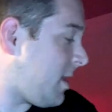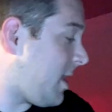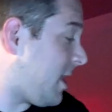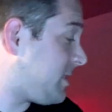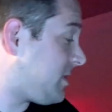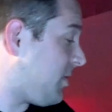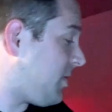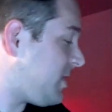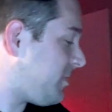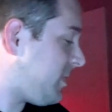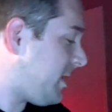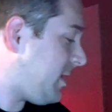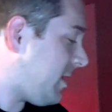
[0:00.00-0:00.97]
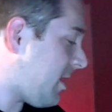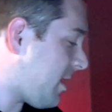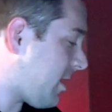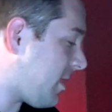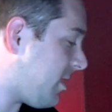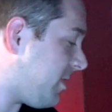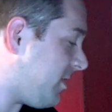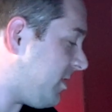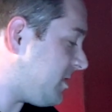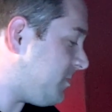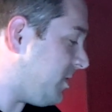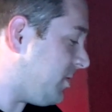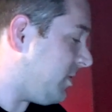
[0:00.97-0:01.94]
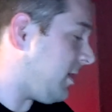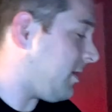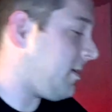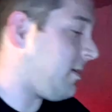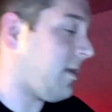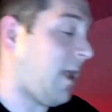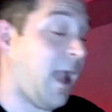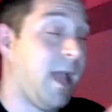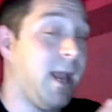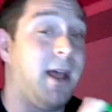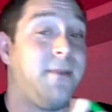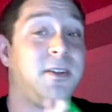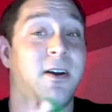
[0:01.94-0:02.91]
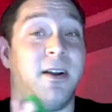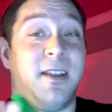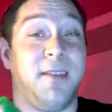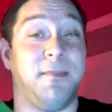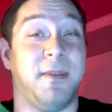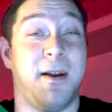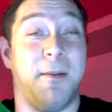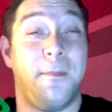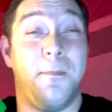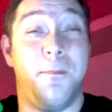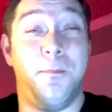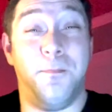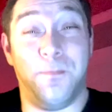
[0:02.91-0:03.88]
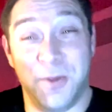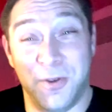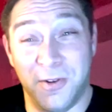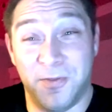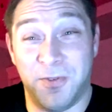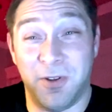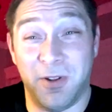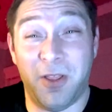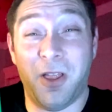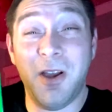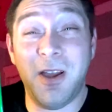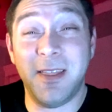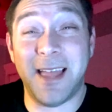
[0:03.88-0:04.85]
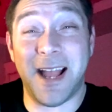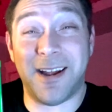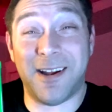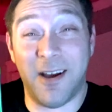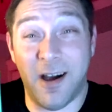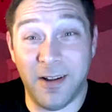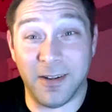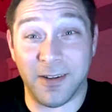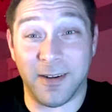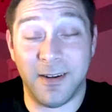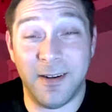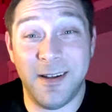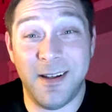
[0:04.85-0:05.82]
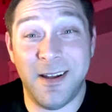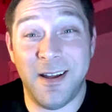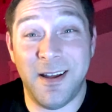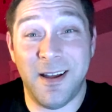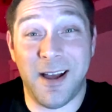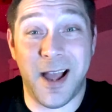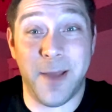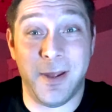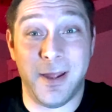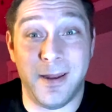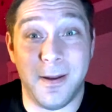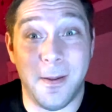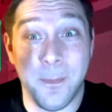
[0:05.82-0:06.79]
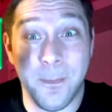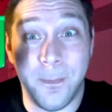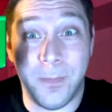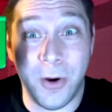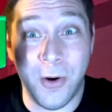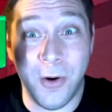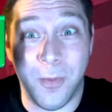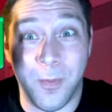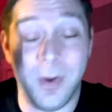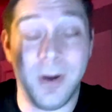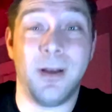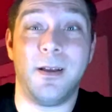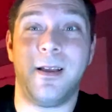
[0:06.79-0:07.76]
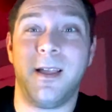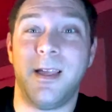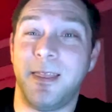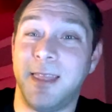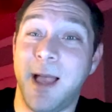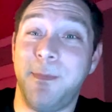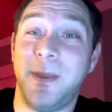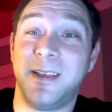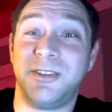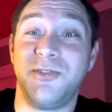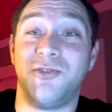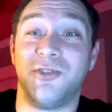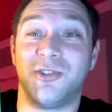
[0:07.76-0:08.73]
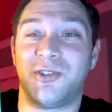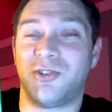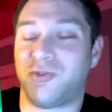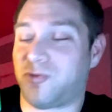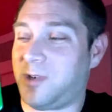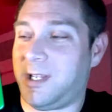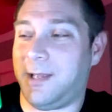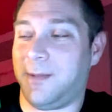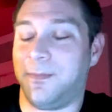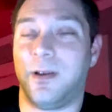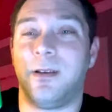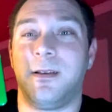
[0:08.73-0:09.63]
it's going to be this beauty. And I'm talking about beautiful. Look at that color. I mean, boom. That makes you just scream